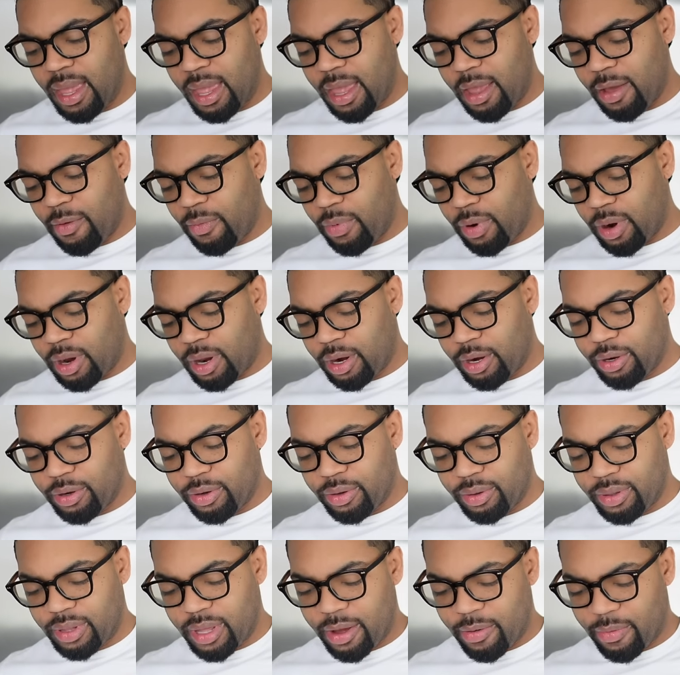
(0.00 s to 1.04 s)
And we're going to
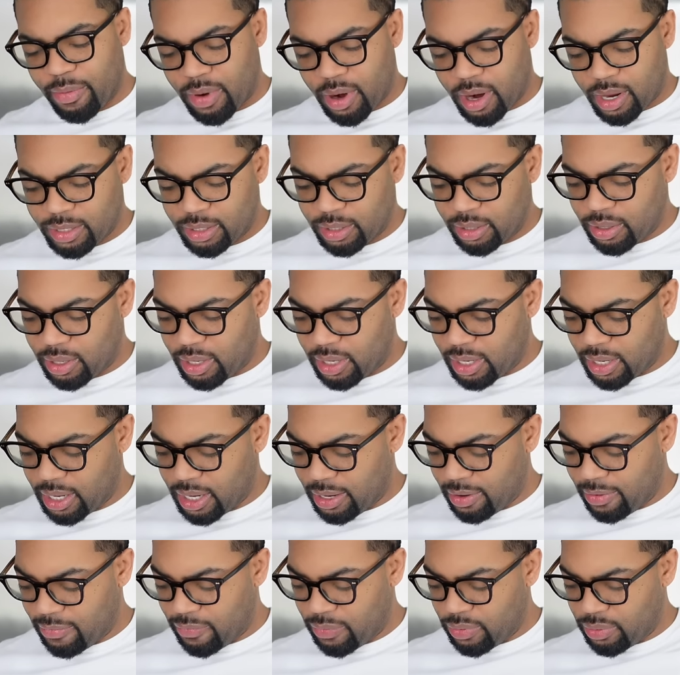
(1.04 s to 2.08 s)
do that. We're also going to
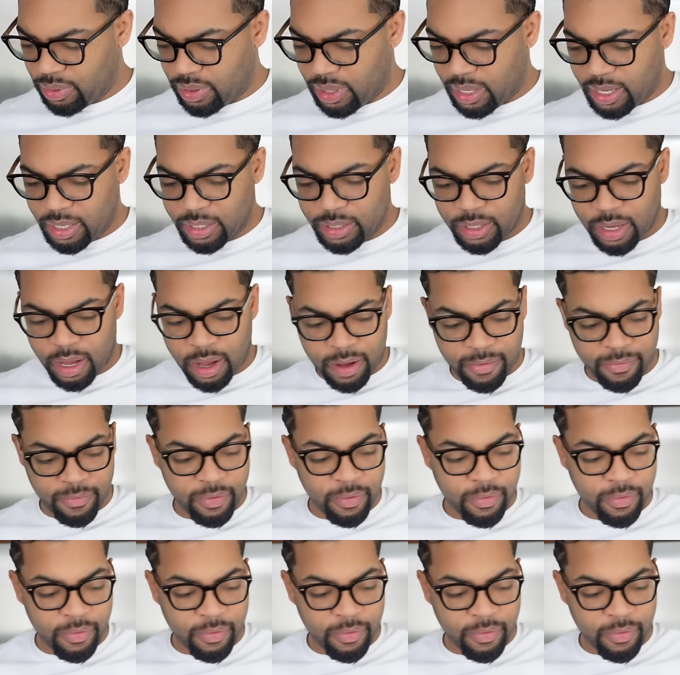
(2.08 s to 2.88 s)
get a few things off